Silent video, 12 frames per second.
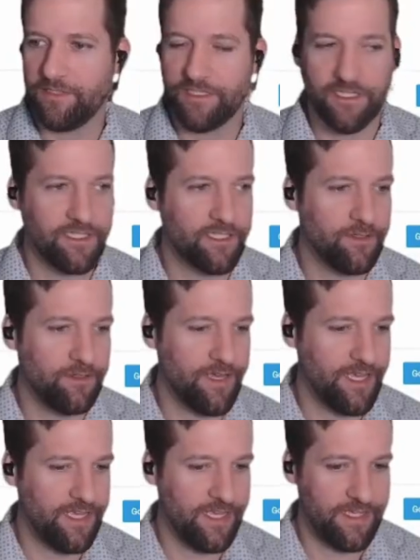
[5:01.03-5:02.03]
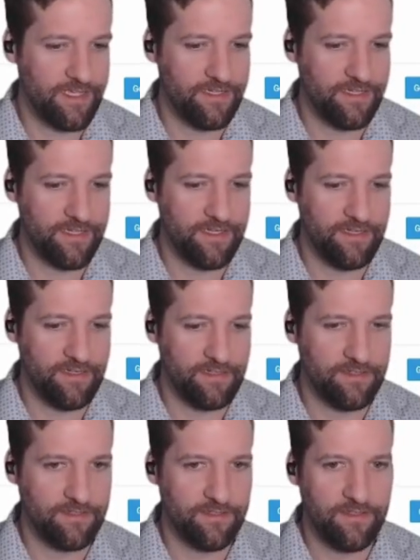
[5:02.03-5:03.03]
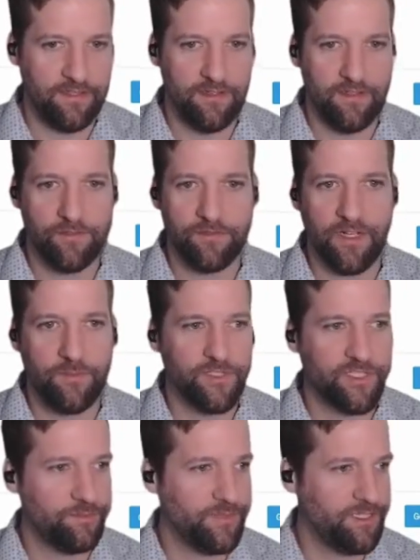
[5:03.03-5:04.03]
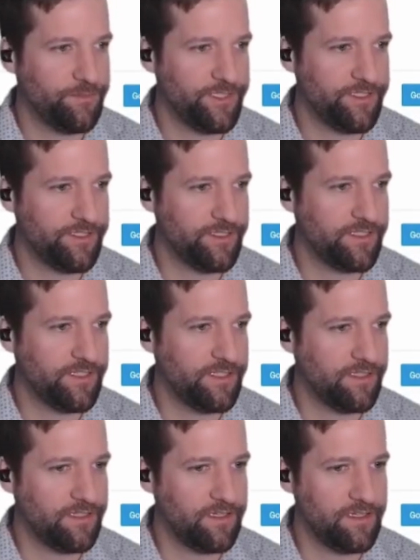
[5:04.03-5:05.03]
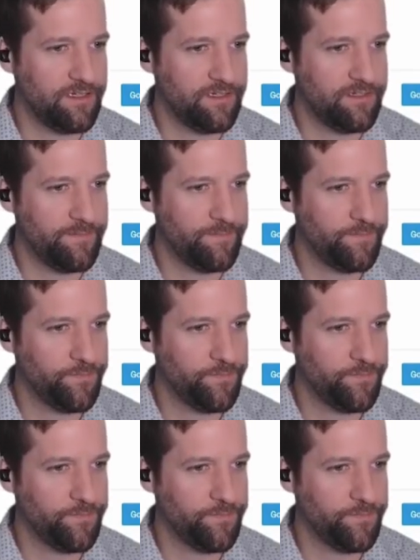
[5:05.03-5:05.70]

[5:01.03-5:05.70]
going to go ahead and drop some images in there.